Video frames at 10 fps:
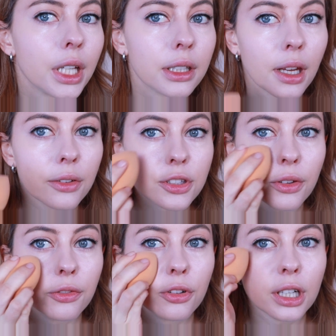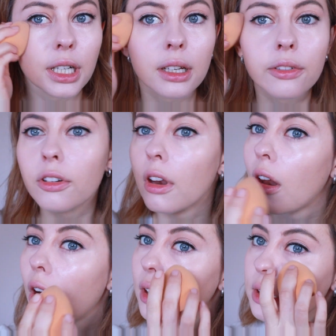It gives a really
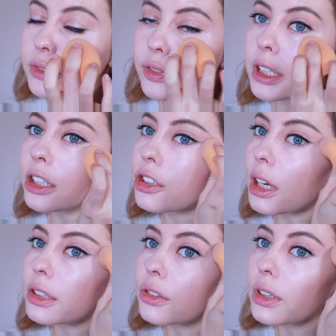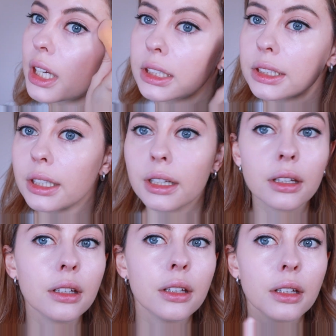flawless finish, as you can
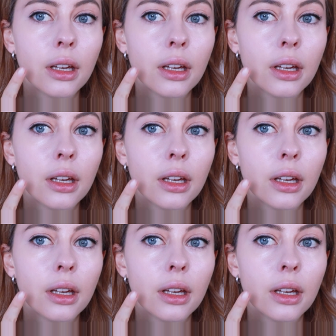see.